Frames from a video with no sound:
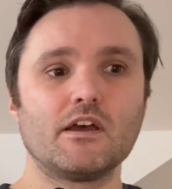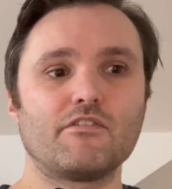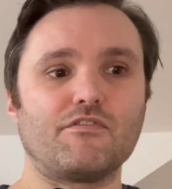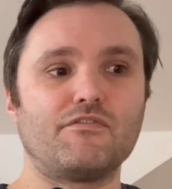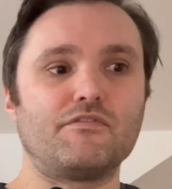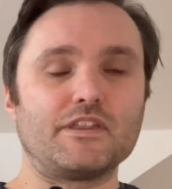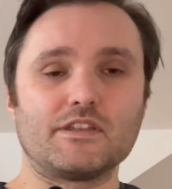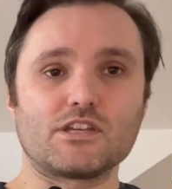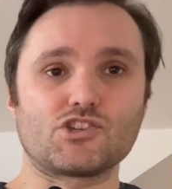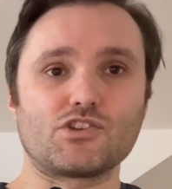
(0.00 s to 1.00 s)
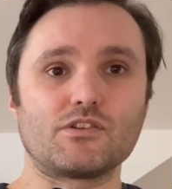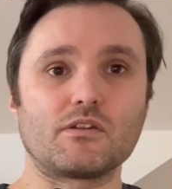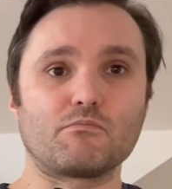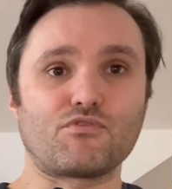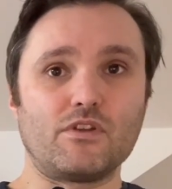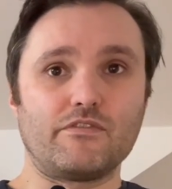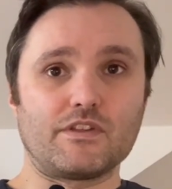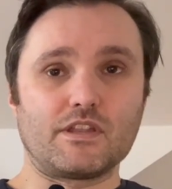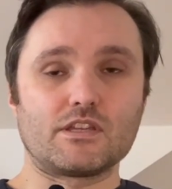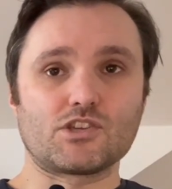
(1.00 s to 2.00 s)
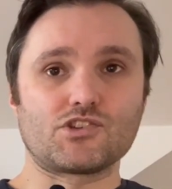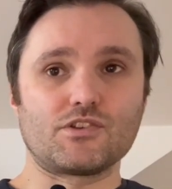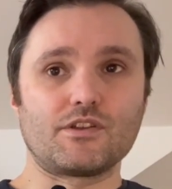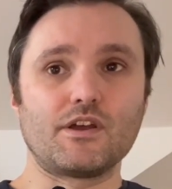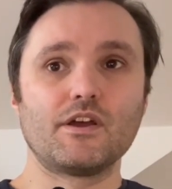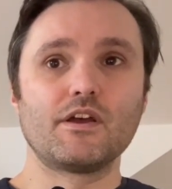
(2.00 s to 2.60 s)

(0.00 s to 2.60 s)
5th edition, pre-5th edition,